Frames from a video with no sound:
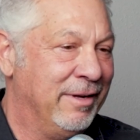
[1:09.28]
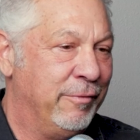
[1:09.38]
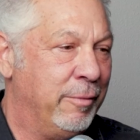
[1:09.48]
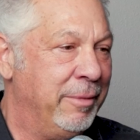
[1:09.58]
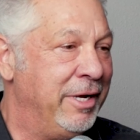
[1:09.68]

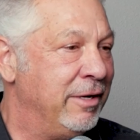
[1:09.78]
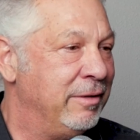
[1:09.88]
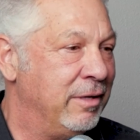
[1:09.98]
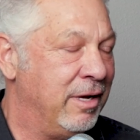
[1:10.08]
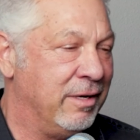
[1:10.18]
for
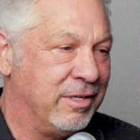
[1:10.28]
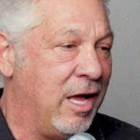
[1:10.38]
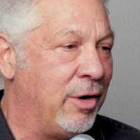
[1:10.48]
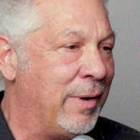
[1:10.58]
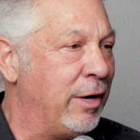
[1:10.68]
me,
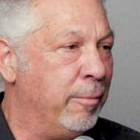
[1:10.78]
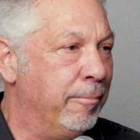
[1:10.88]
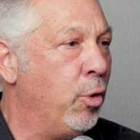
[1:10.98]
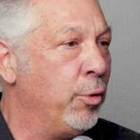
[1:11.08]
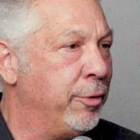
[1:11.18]
Colorado
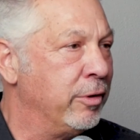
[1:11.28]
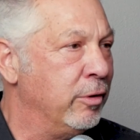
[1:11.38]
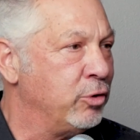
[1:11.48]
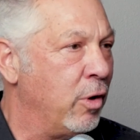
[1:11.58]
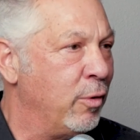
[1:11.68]
and Boulder
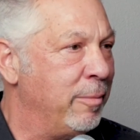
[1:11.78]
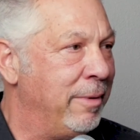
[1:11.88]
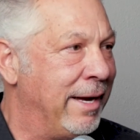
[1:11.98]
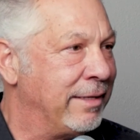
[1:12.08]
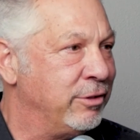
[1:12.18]
goes all the way
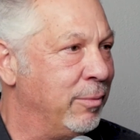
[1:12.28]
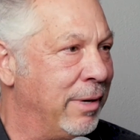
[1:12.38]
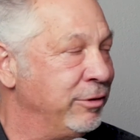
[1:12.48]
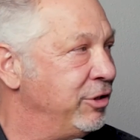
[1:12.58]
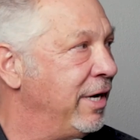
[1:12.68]
back to
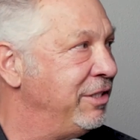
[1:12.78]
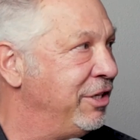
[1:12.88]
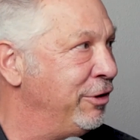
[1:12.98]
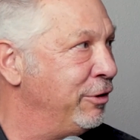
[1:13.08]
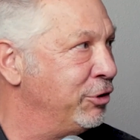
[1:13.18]
when I was
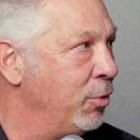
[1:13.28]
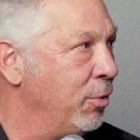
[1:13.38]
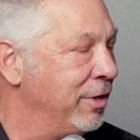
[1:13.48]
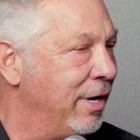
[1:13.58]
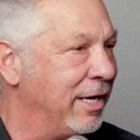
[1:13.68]
19 years
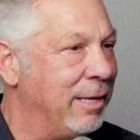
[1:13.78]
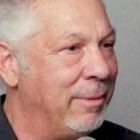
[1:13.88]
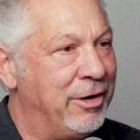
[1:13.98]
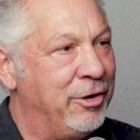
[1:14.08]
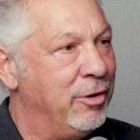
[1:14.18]
old, and I came
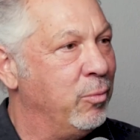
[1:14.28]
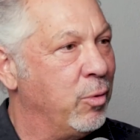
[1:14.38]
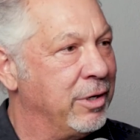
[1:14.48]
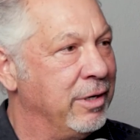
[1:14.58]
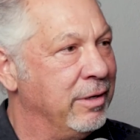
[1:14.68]
out here
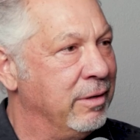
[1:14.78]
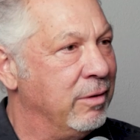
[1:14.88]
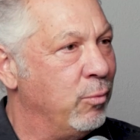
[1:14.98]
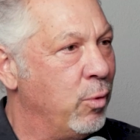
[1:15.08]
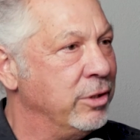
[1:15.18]
working
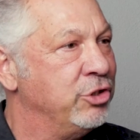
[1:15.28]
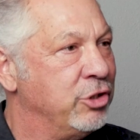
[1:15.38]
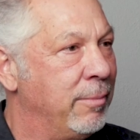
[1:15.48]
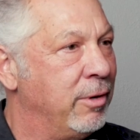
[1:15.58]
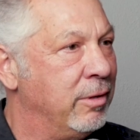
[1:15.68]
one
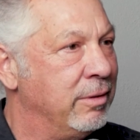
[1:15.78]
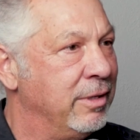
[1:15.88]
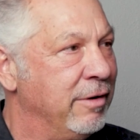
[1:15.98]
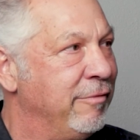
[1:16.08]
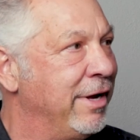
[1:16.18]
summer
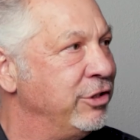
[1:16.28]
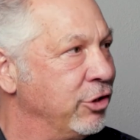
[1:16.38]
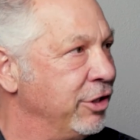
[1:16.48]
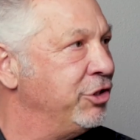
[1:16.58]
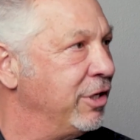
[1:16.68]
in
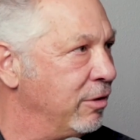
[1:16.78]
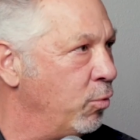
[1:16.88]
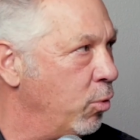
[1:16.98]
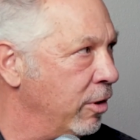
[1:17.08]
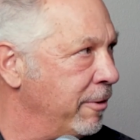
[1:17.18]
evangelistic
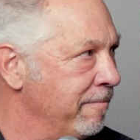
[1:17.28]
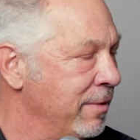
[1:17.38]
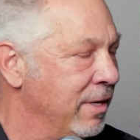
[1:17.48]
work